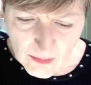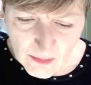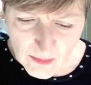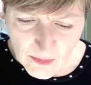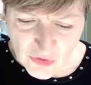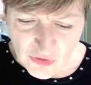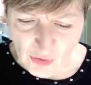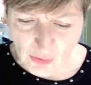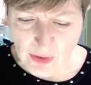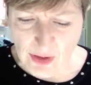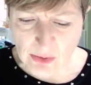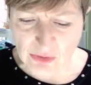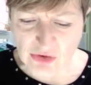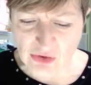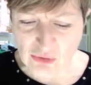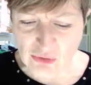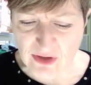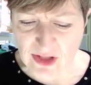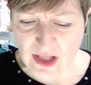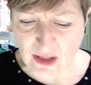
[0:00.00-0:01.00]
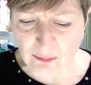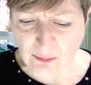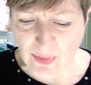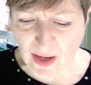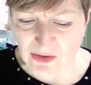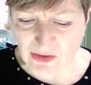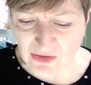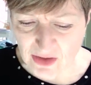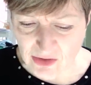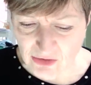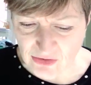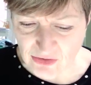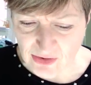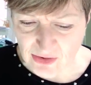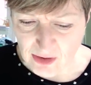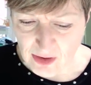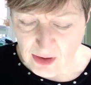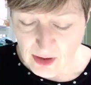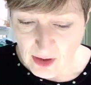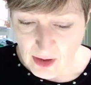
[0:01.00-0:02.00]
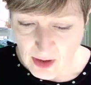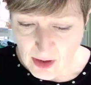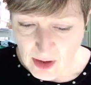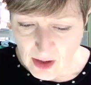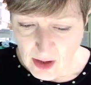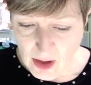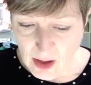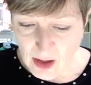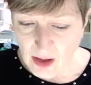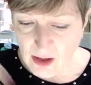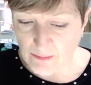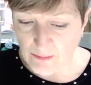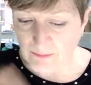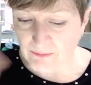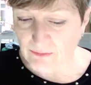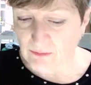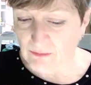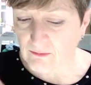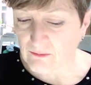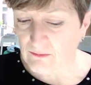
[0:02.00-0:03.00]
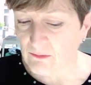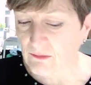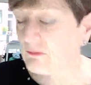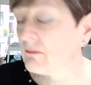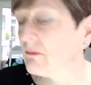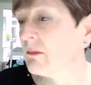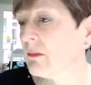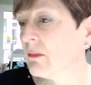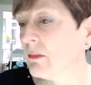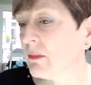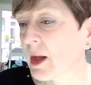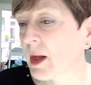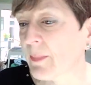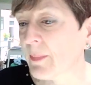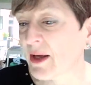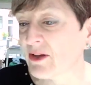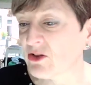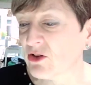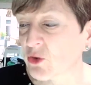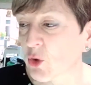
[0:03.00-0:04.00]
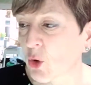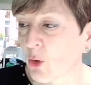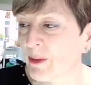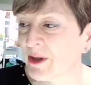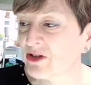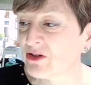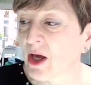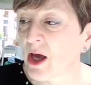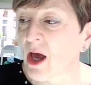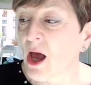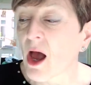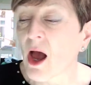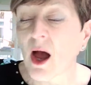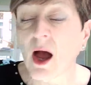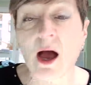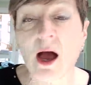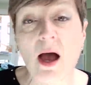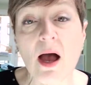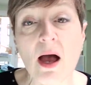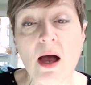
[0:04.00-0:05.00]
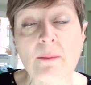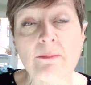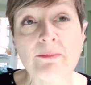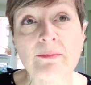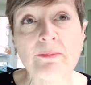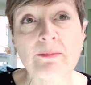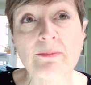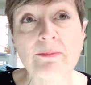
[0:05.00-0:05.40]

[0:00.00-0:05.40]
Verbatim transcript: sorry, I was just reading Baz's, um, Baz's comment. Um,